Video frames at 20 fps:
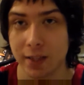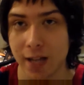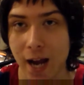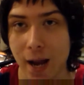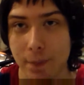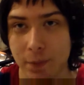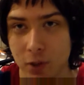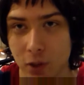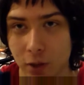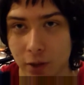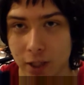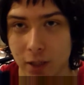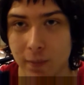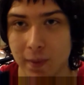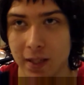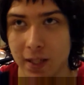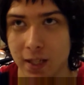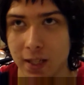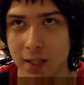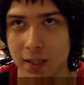Cap's
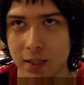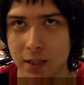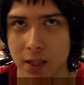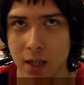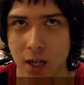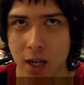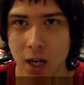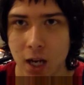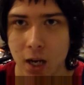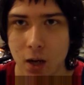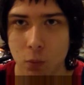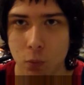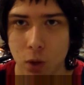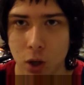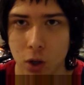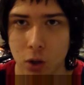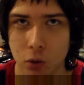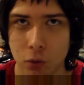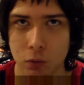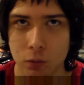argument is,
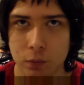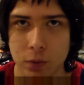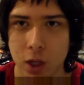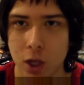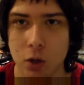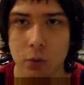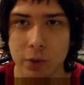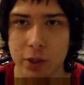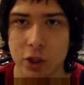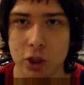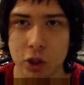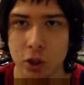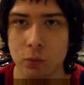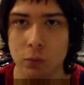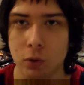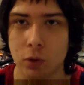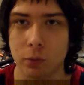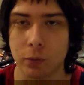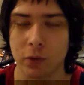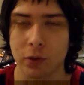well, no, we
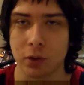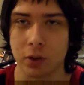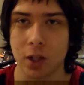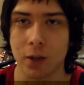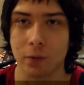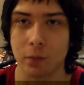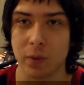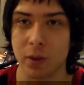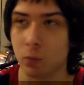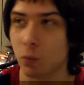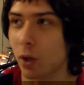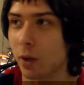shouldn't work for the government.